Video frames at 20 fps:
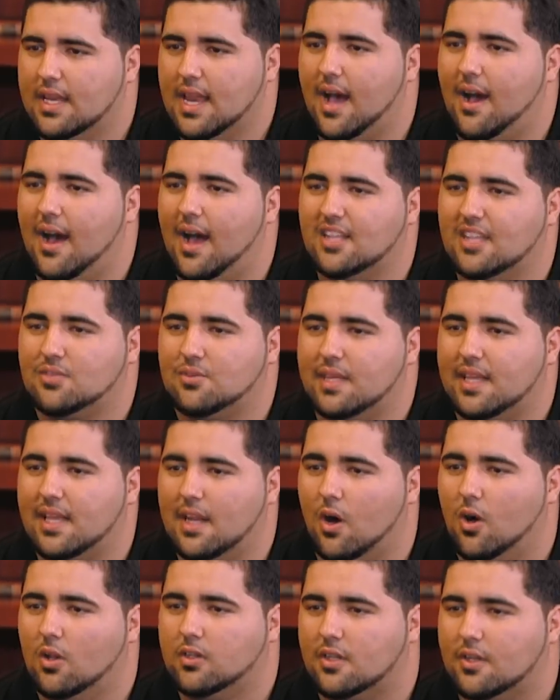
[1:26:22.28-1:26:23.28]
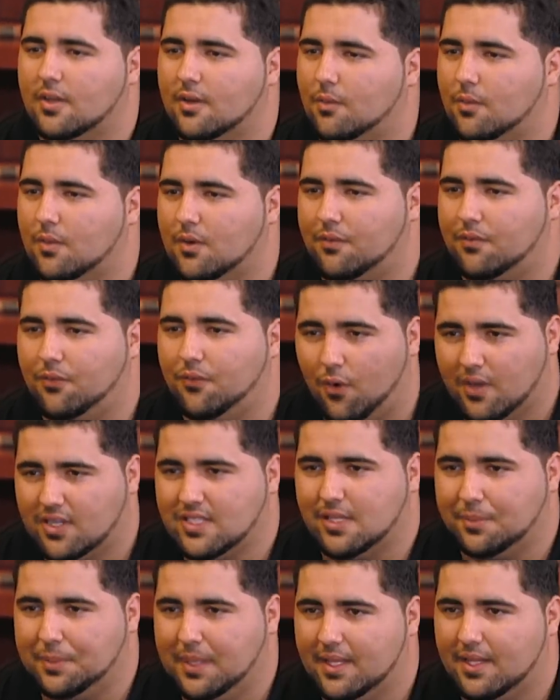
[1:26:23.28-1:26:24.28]
And now as we get older, we're
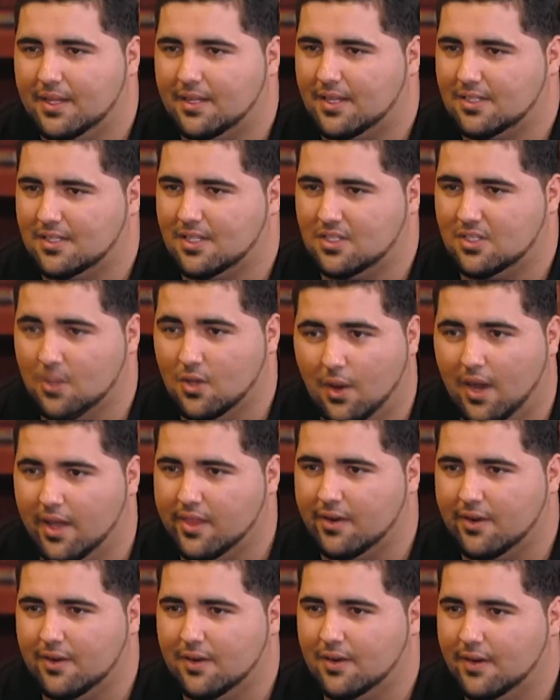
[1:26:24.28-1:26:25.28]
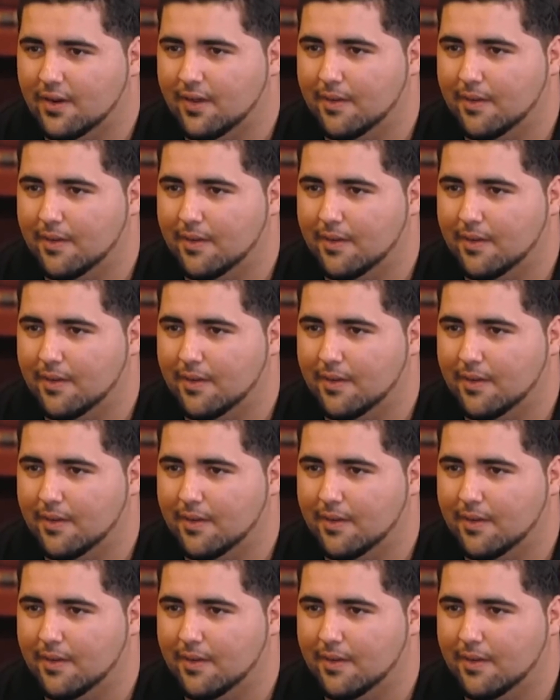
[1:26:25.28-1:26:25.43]
forced to be there because there's no other